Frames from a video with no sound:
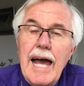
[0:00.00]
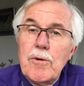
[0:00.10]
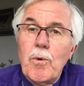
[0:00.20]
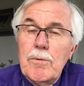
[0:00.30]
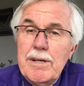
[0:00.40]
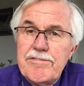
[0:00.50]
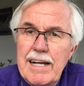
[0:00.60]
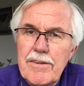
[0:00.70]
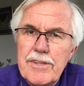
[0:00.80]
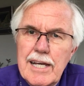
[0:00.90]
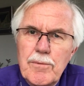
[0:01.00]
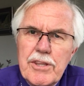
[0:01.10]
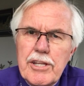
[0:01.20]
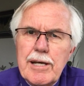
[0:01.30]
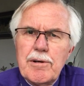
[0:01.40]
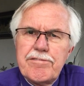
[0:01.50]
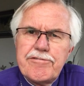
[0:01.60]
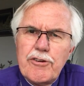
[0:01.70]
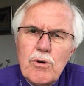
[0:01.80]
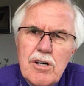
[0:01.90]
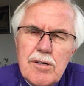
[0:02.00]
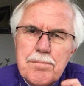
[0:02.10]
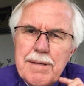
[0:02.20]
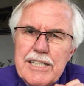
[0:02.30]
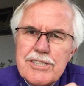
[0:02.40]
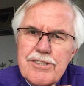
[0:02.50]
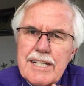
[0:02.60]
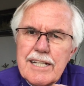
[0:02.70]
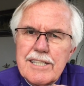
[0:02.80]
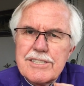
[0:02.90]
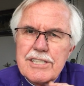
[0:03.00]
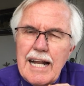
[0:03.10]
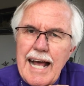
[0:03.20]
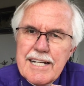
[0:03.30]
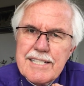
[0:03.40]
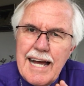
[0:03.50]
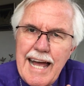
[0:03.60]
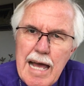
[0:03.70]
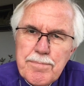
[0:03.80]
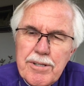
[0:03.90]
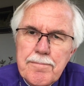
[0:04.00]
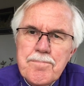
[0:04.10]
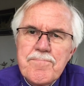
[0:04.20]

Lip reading: And what we found there were that there were four major things that had to happen.